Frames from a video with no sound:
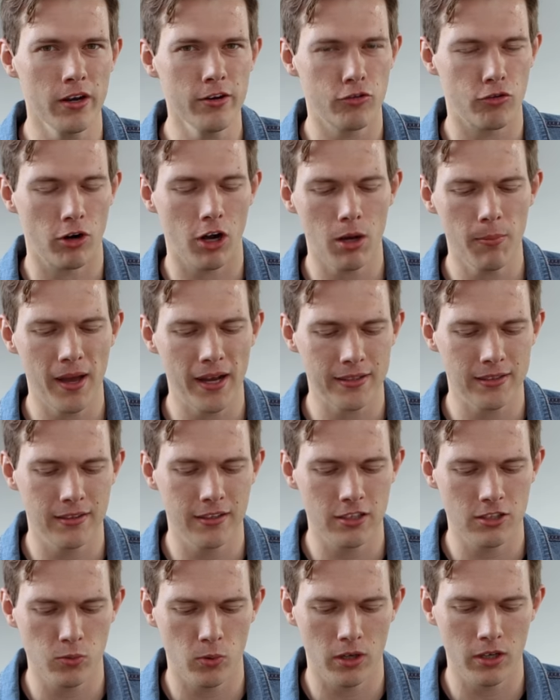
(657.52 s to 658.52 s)
one drawback
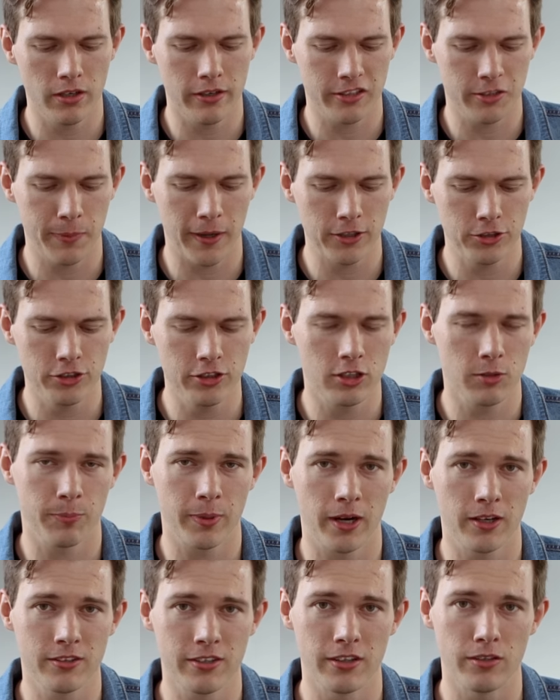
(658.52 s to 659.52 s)
to this one, especially
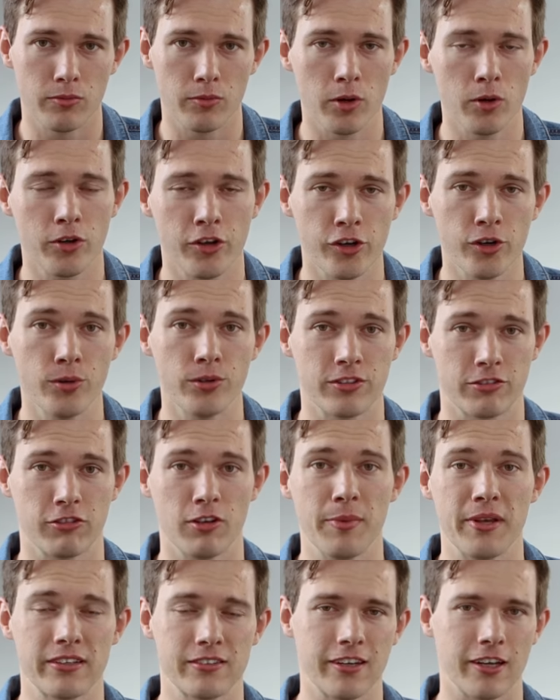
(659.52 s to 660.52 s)
compared to the Roku
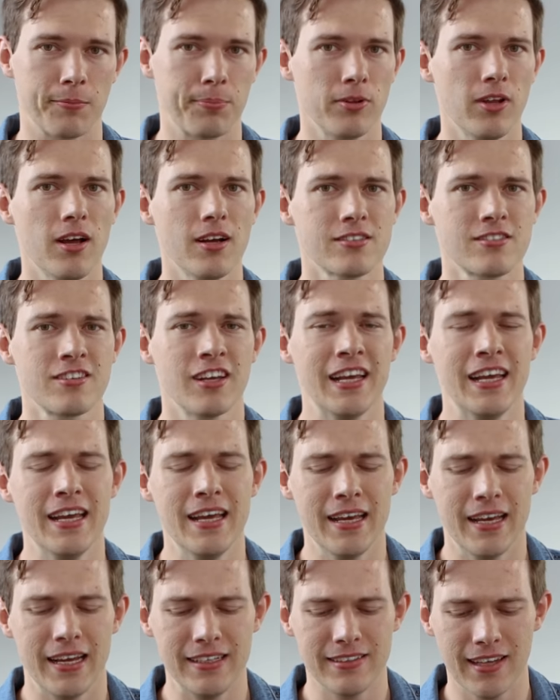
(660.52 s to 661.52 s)
Streaming Stick Plus,
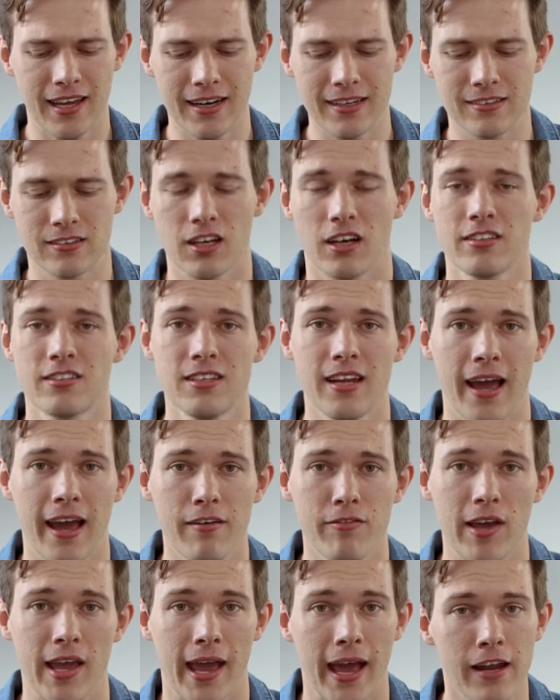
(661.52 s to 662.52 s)
is that it doesn't
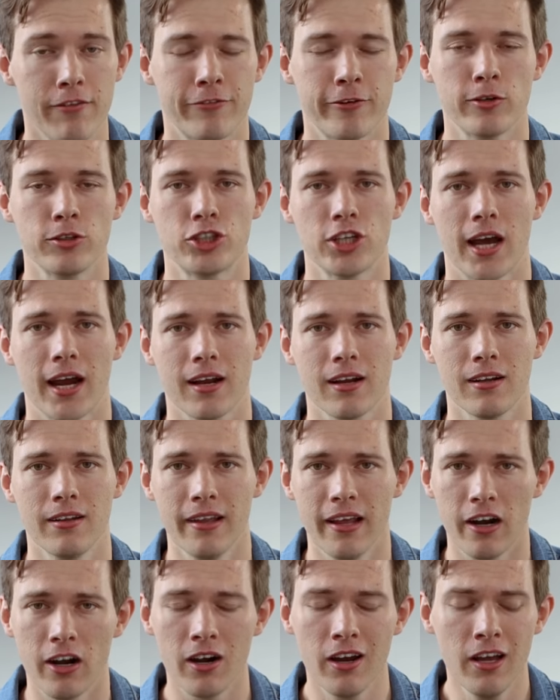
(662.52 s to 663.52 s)
have a headphone jack
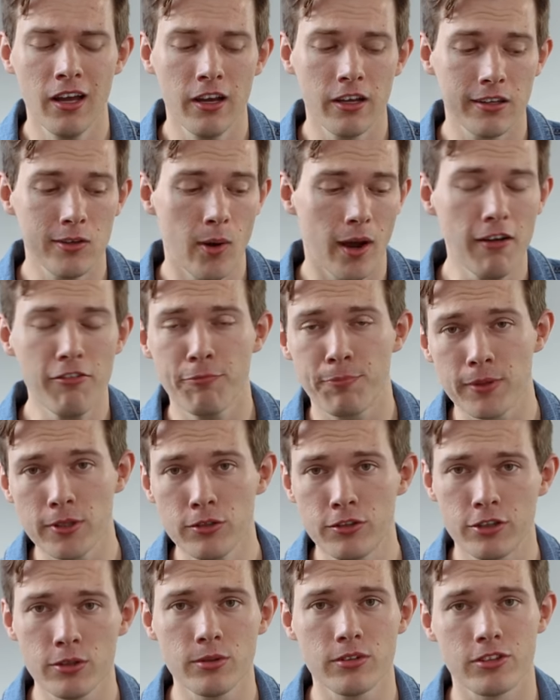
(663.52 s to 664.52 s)
on there. You have
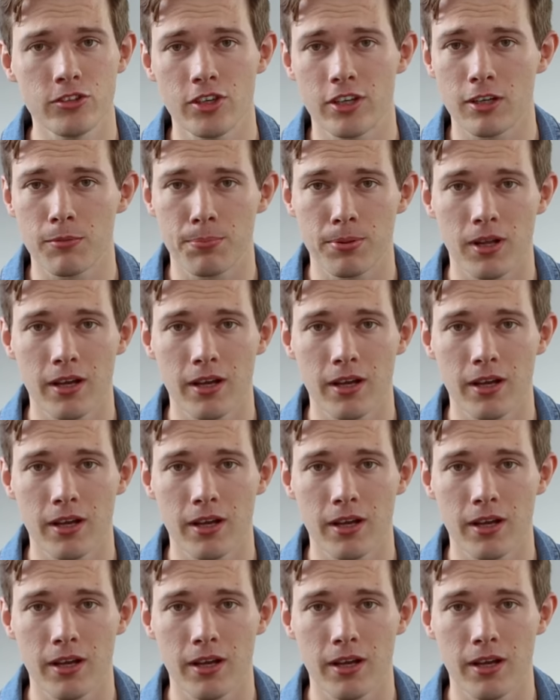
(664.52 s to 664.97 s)
Bluetooth, so you can